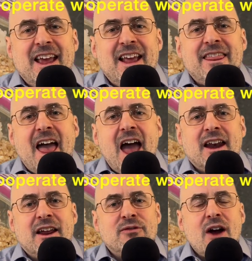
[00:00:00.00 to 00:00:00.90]
that
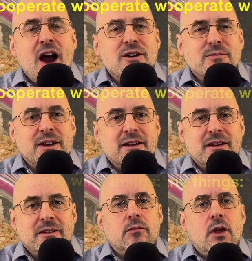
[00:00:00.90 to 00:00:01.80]
environment.
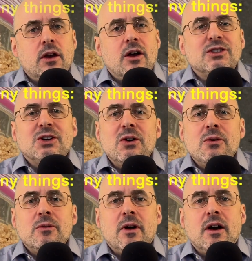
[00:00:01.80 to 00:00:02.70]
And
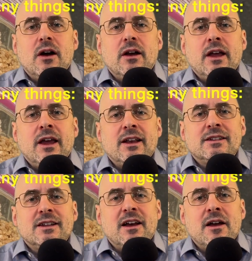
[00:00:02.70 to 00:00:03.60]
also,
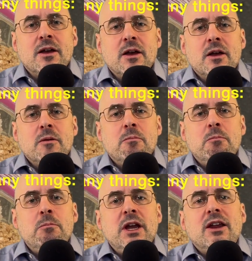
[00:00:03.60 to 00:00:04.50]
it's
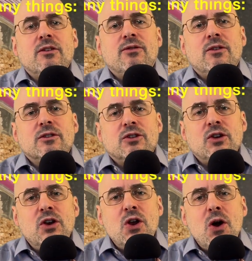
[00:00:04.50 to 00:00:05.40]
meaningful to
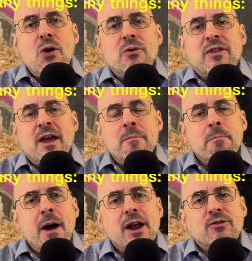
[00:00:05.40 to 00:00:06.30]
note that
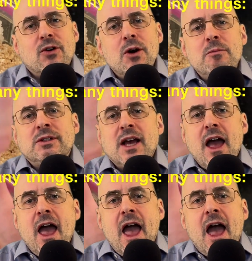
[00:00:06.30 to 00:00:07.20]
microbes
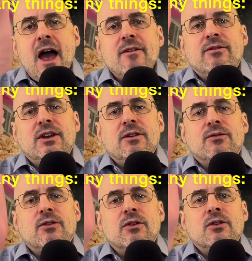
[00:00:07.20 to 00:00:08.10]
have
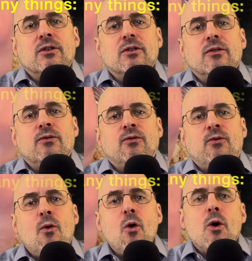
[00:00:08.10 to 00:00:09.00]
different
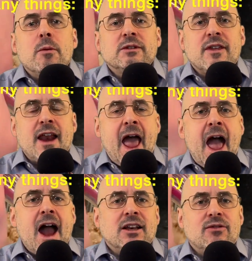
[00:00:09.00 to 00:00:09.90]
forms that
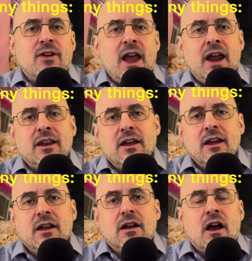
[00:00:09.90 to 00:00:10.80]
activate
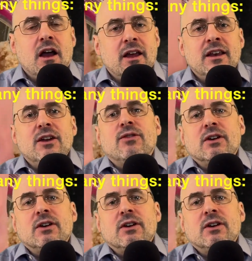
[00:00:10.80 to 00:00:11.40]
in different